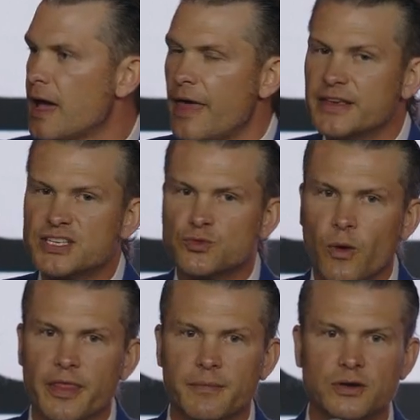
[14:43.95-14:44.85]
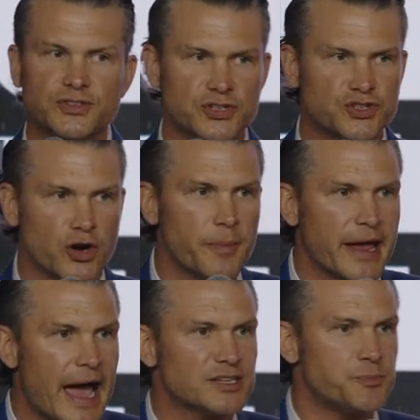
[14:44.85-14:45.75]
And this is one of the most
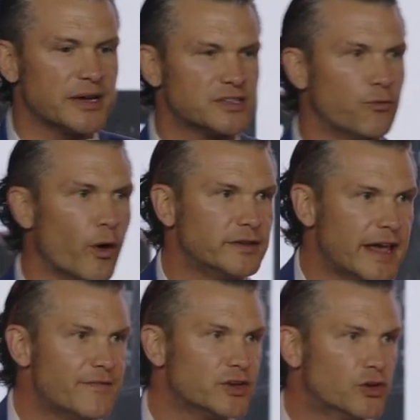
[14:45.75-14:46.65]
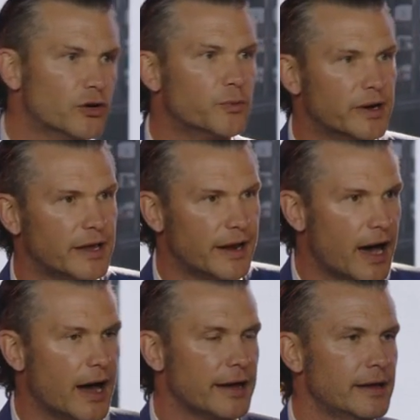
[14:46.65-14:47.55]
disturbing aspects of what David Goodwin and
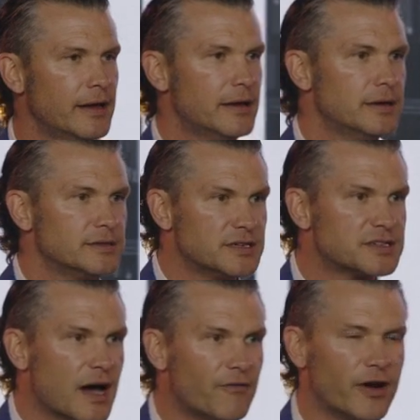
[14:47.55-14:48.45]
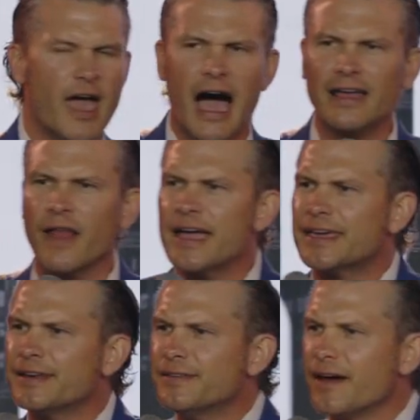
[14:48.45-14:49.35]
I discovered. I
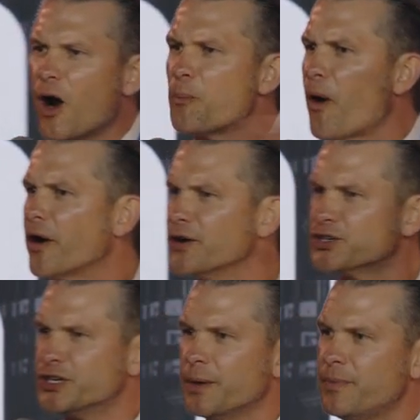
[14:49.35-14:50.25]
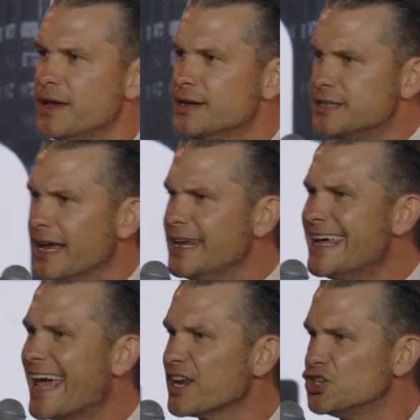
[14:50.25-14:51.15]
liken our partnership to
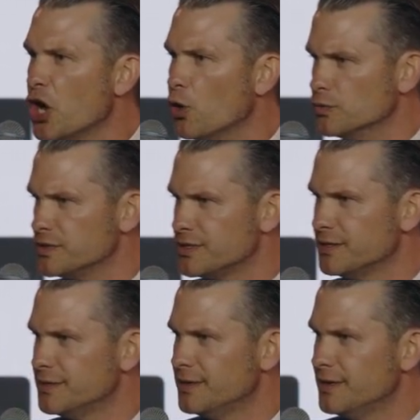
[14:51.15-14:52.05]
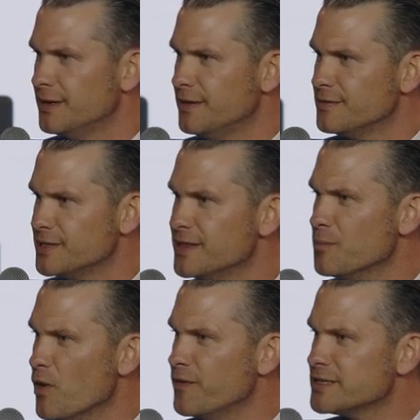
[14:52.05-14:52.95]
Indiana Jones. Seen the
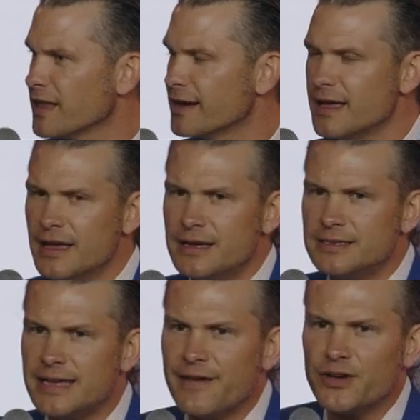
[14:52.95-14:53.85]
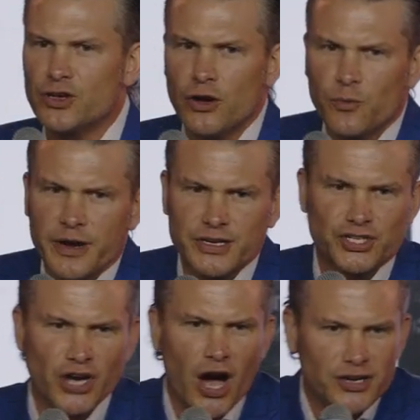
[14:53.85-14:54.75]
movies like David Goodwin is
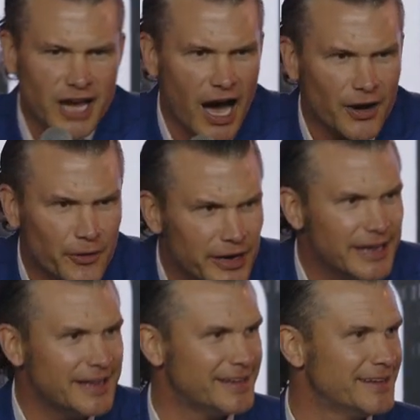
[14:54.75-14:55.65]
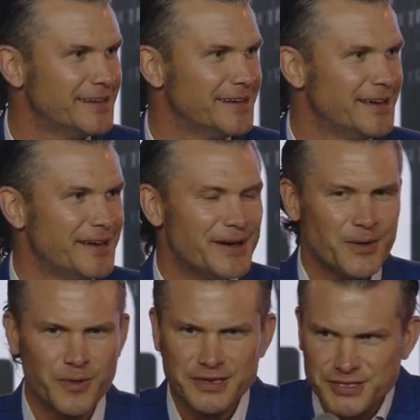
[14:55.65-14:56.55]
Sean Connery,
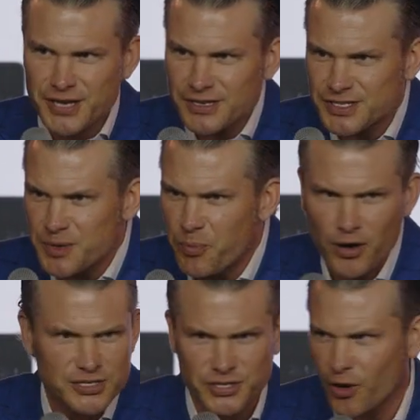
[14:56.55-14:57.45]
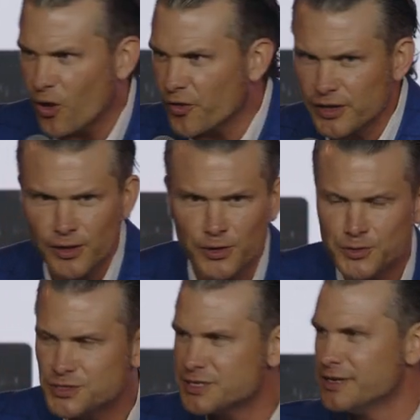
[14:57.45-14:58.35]
with his dusty books and all the
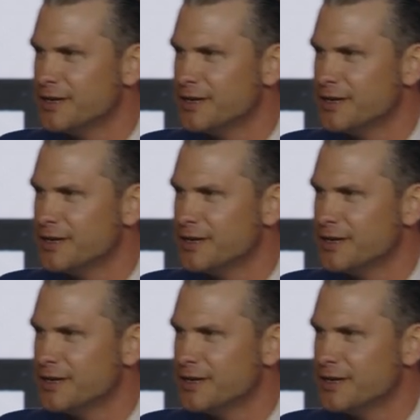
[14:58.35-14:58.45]
clues.